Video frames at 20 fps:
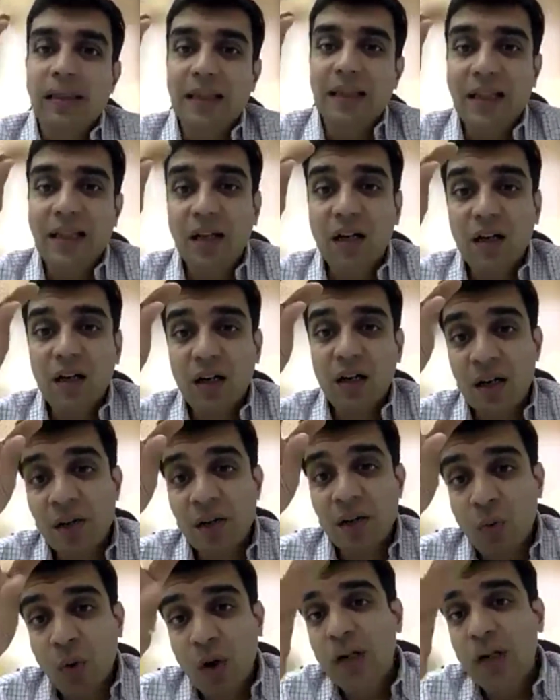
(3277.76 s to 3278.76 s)
then the
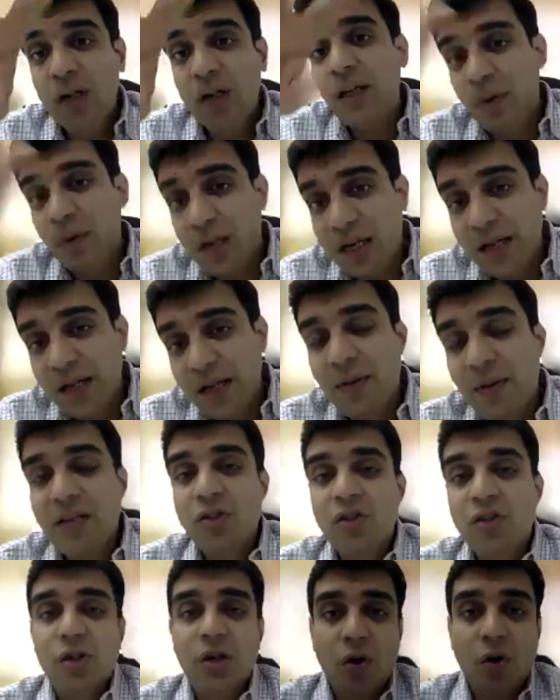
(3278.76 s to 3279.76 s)
convertible
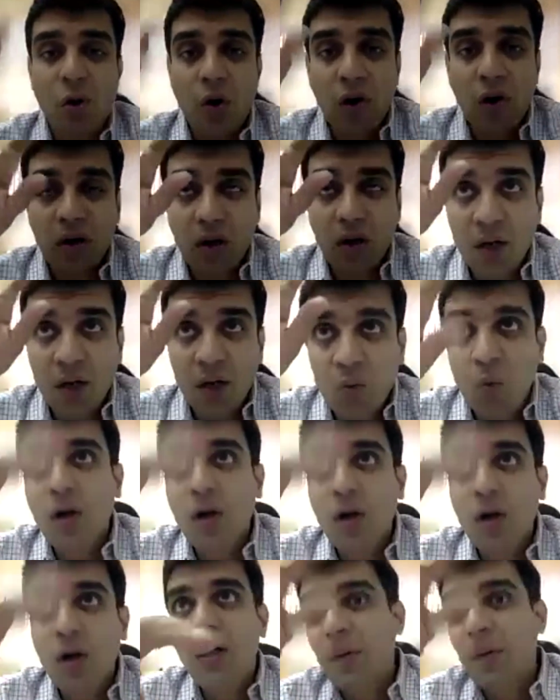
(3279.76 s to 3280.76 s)
debenture or a
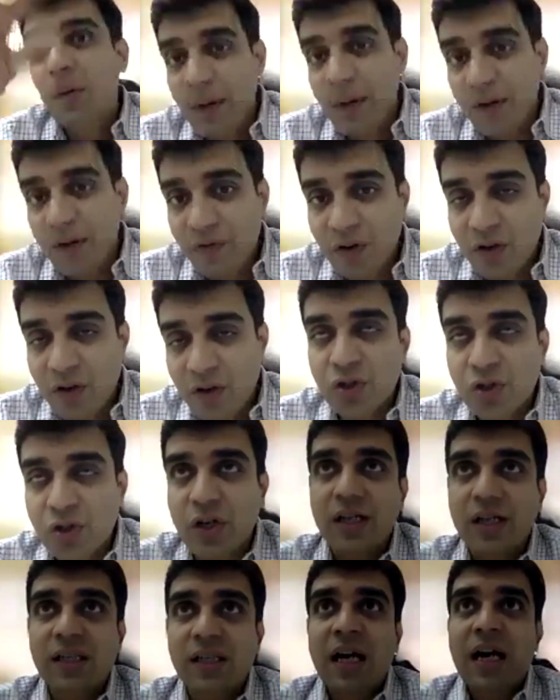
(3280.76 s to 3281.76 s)
convertible preference
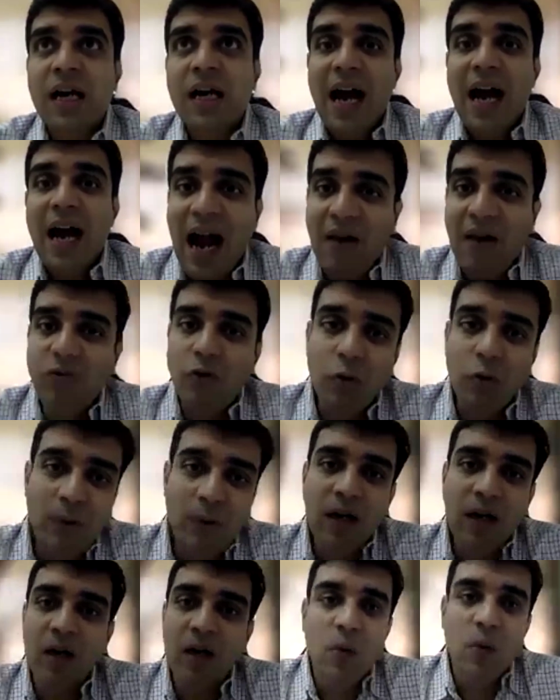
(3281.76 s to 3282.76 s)
shares have to
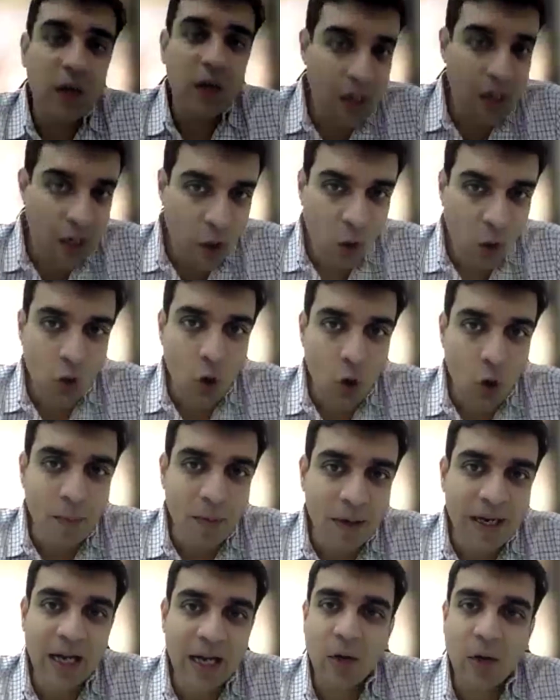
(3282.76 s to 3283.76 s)
be converted into
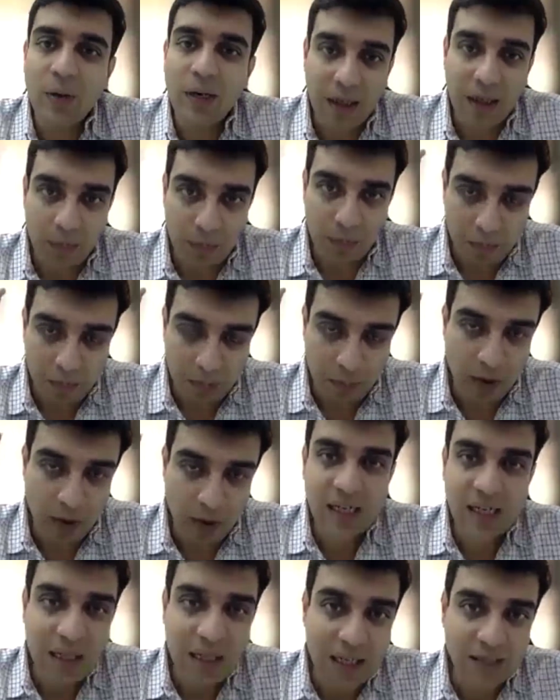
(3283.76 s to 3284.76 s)
common equity,
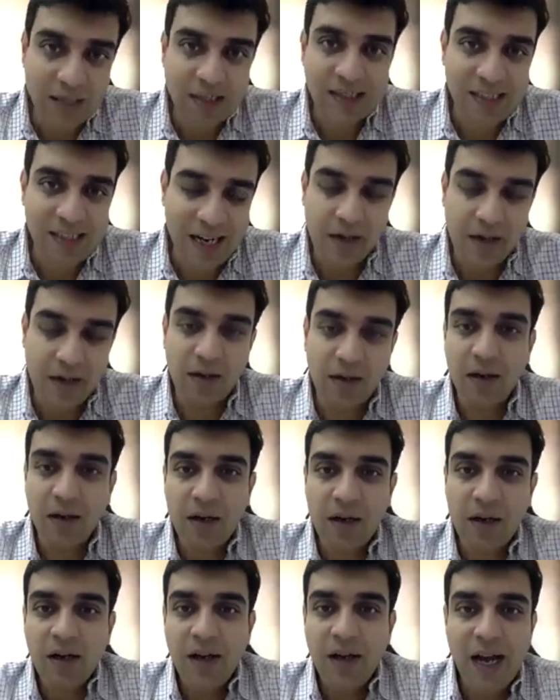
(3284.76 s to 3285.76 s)
percentage stake,
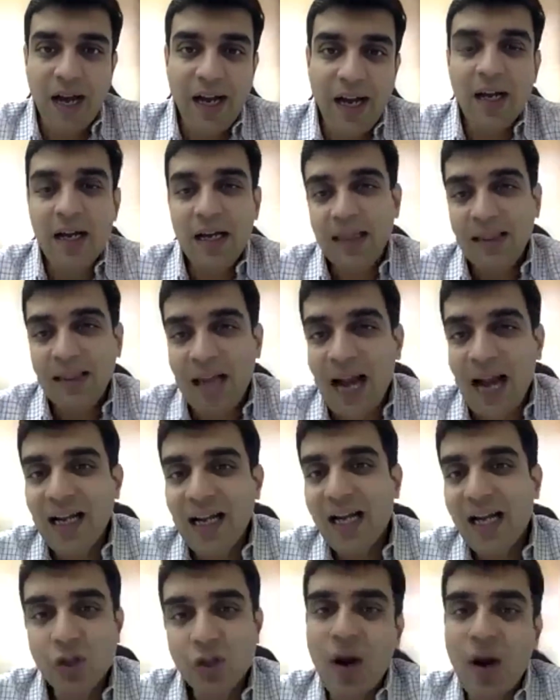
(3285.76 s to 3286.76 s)
right?
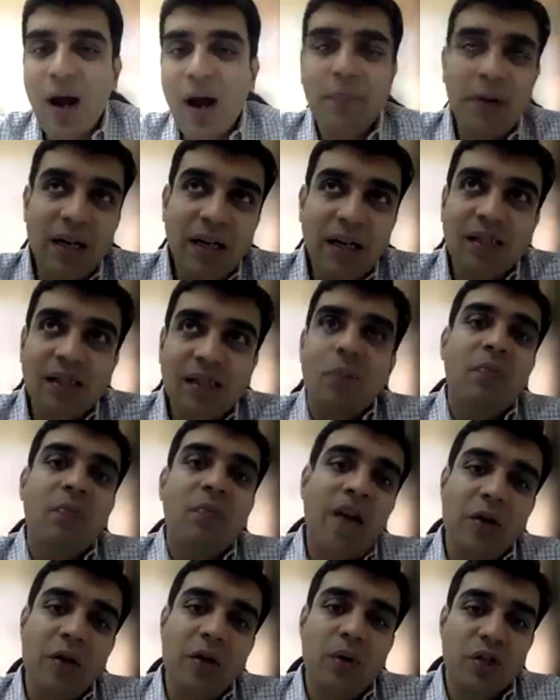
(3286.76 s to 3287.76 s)
That has to happen at
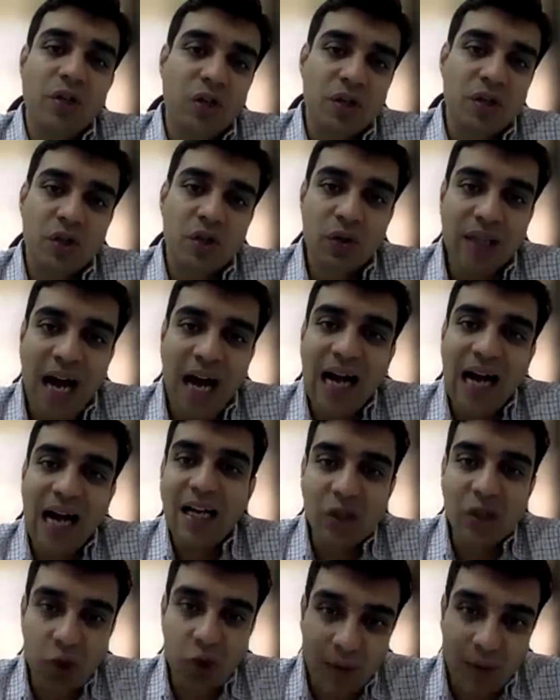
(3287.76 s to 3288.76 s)
some valuation. So
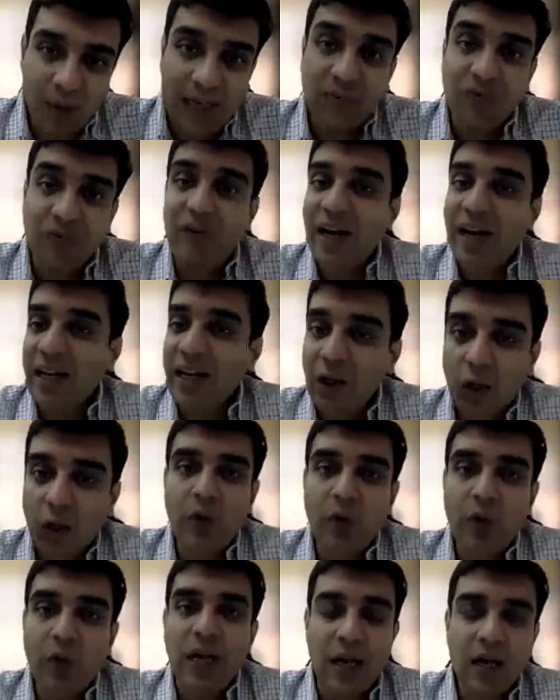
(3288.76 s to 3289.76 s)
that has to be defined
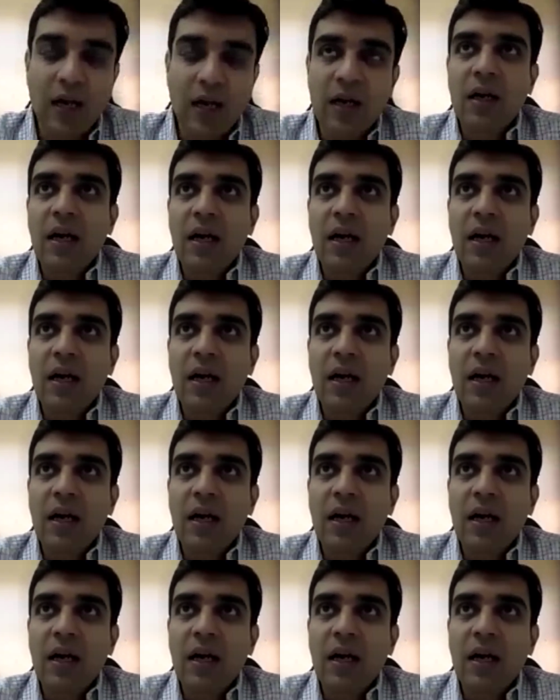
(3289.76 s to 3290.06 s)
today.